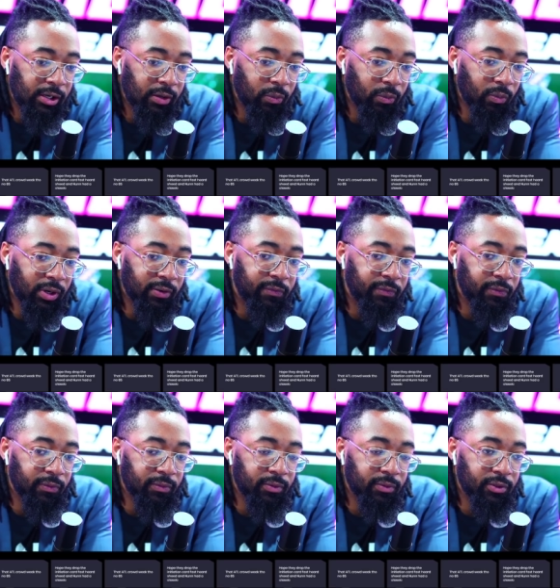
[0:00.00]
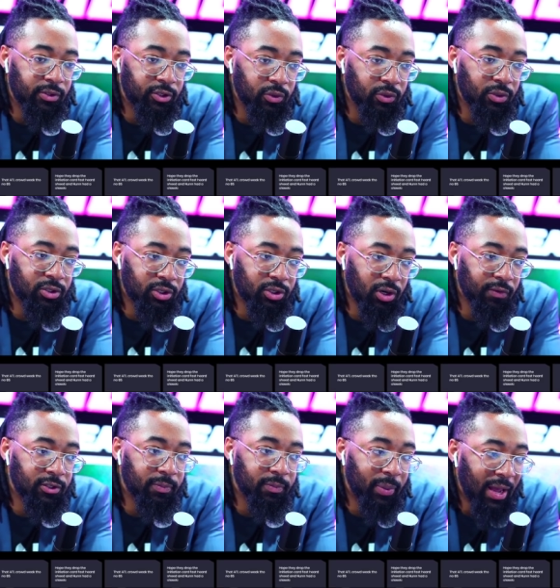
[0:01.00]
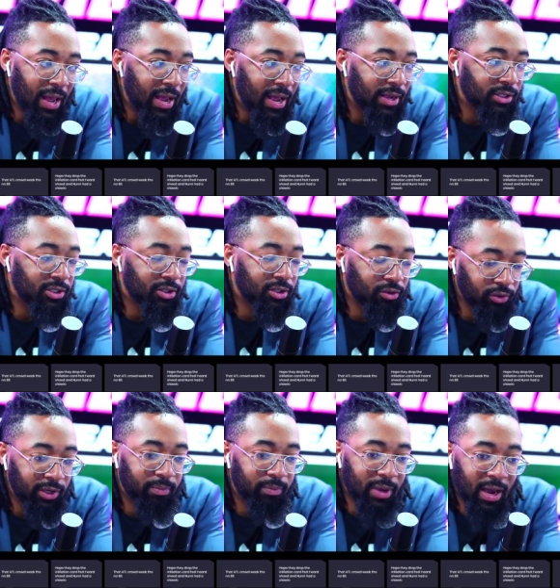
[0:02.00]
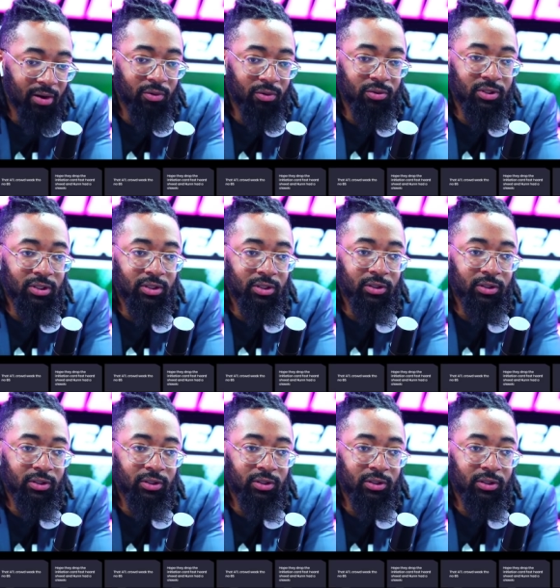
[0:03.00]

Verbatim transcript: With Tsu Surf's past three battles,